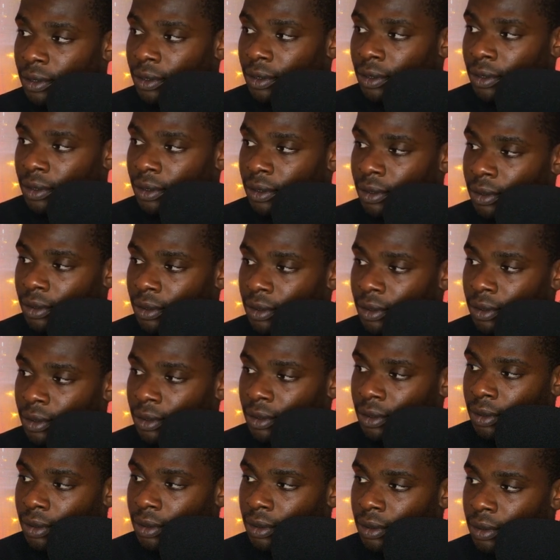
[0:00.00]

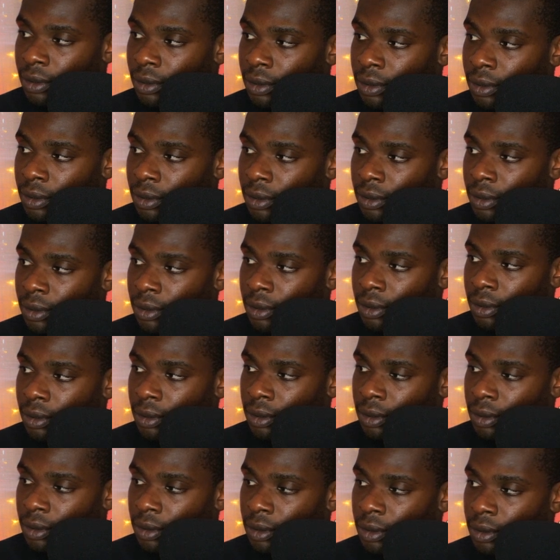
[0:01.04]

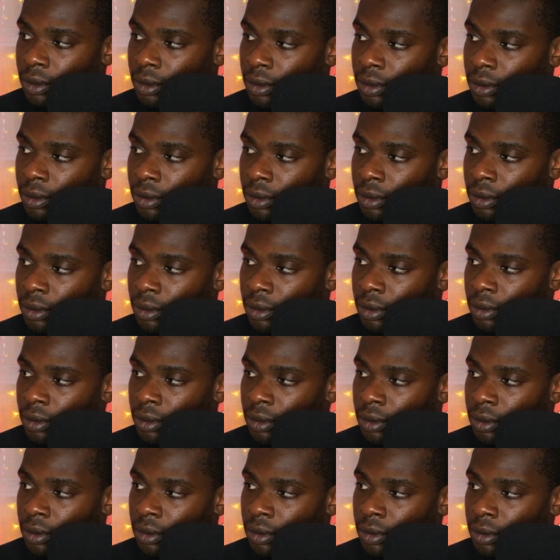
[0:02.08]

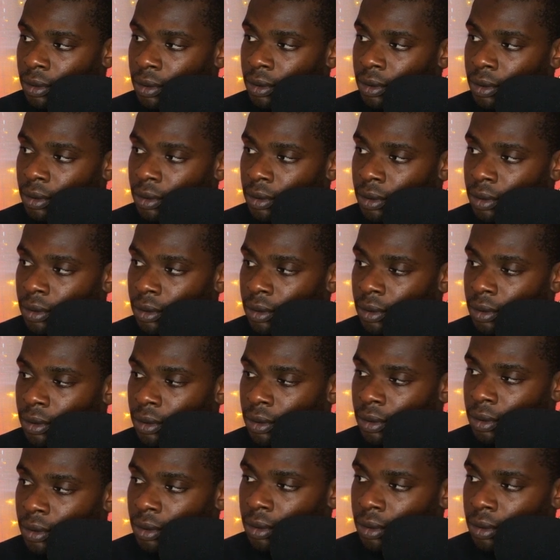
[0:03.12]
(silent)